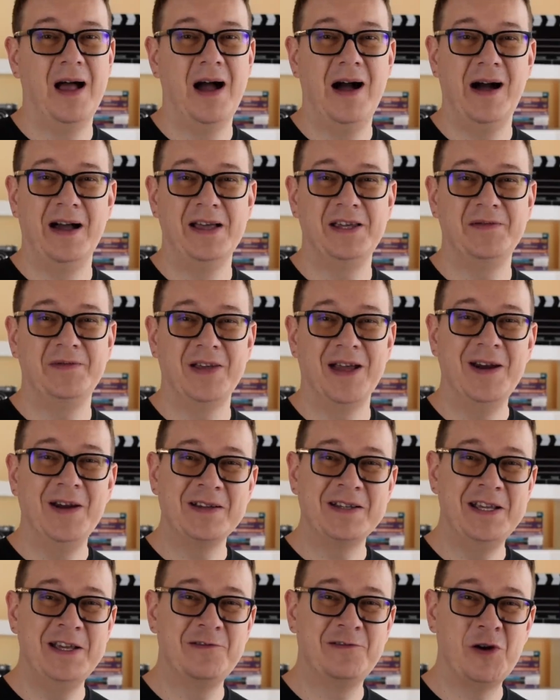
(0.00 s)
Hi,
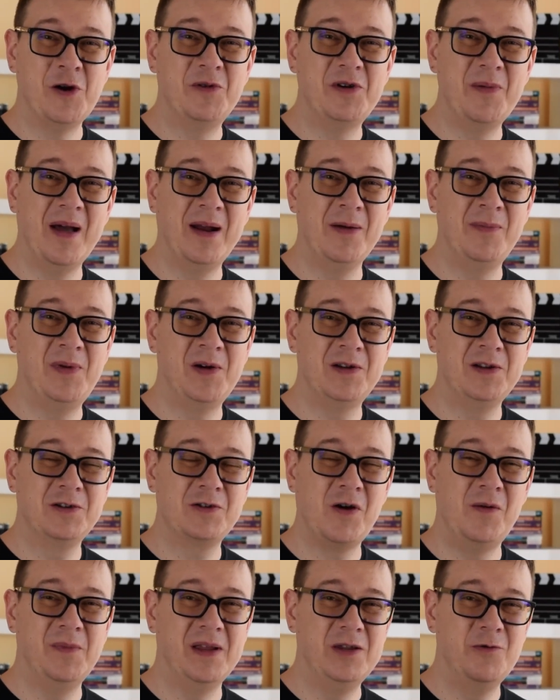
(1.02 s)
Alex here from rebeloper
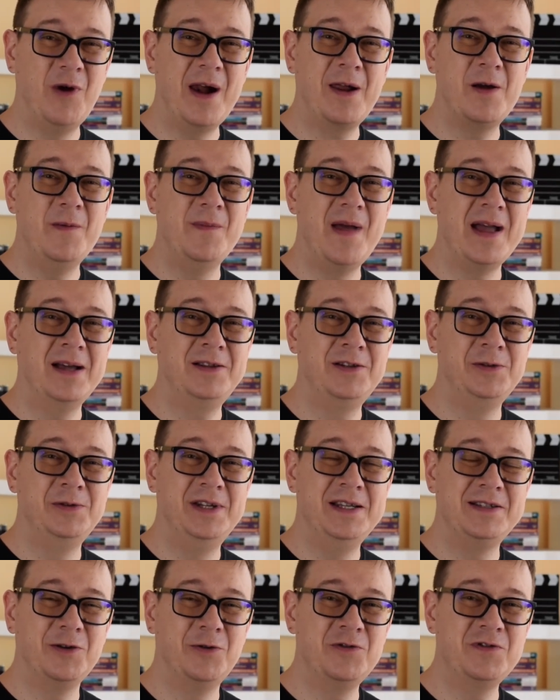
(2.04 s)
dot com and welcome back to
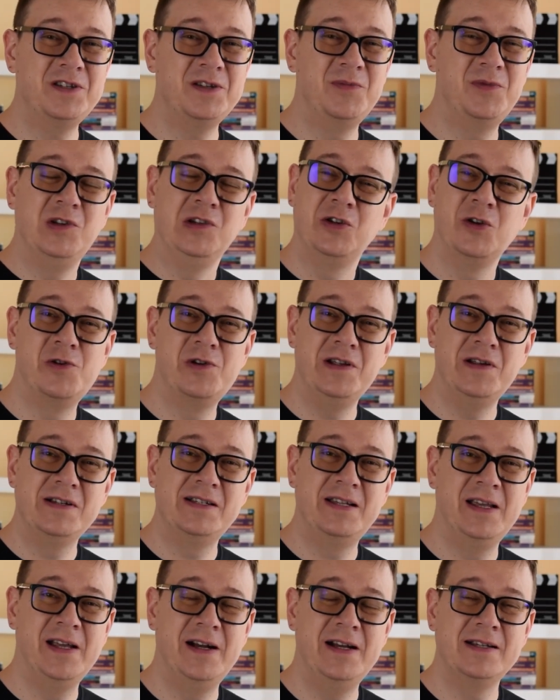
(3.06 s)
this awesome tutorial
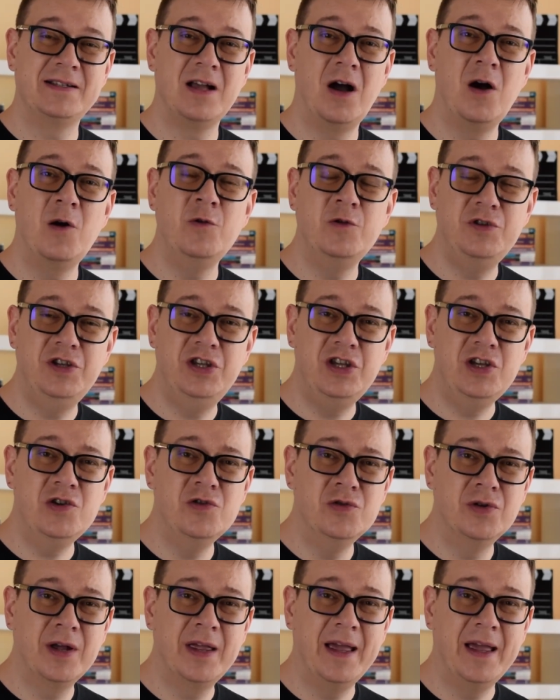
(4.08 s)
series how you